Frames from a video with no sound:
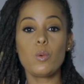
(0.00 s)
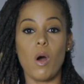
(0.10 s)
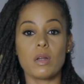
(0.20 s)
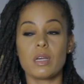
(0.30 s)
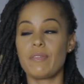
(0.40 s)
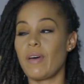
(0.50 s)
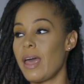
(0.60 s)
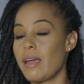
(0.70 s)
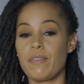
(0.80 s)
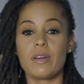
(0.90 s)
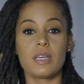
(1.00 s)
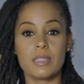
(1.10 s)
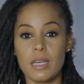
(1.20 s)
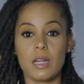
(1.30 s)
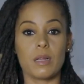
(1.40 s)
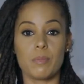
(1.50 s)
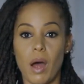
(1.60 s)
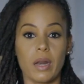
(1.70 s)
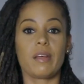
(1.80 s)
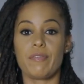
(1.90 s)
water for every single
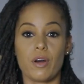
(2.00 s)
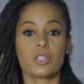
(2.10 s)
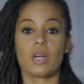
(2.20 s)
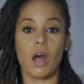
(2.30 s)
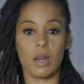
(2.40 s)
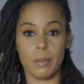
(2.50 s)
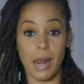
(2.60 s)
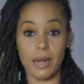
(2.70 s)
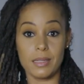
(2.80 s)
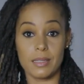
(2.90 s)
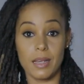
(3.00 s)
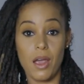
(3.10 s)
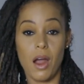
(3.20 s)
bodily function on the planet.